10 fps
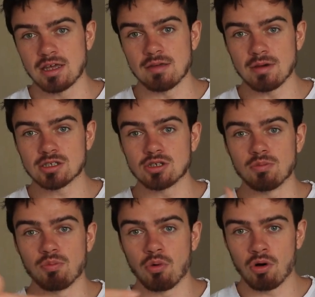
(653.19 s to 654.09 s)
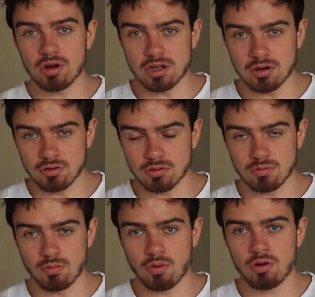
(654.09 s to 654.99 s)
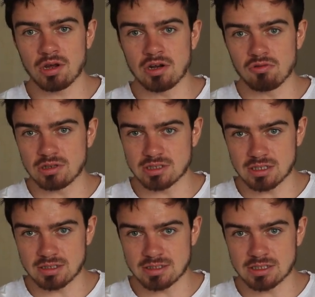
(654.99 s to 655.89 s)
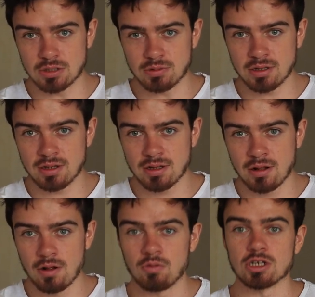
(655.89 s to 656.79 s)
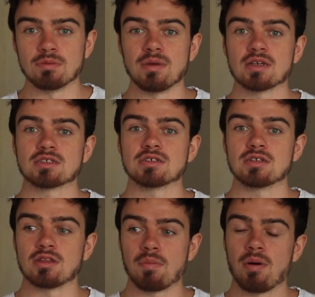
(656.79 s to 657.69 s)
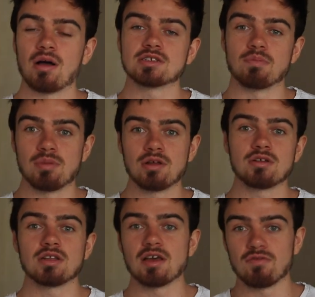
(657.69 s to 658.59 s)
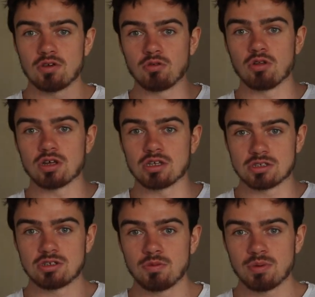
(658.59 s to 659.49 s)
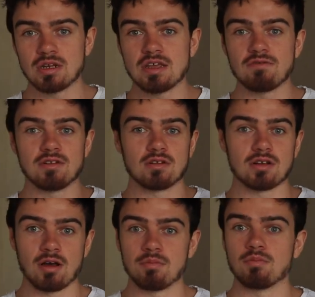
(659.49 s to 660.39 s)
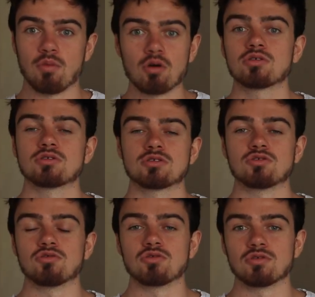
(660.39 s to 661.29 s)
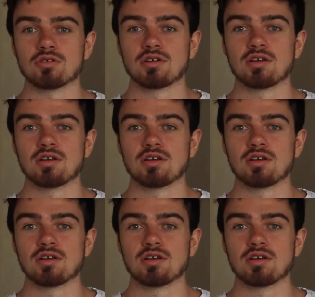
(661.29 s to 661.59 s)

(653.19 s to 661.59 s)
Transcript: it makes you more in resistance to it, which makes the possibility of you looking stupid even come more true,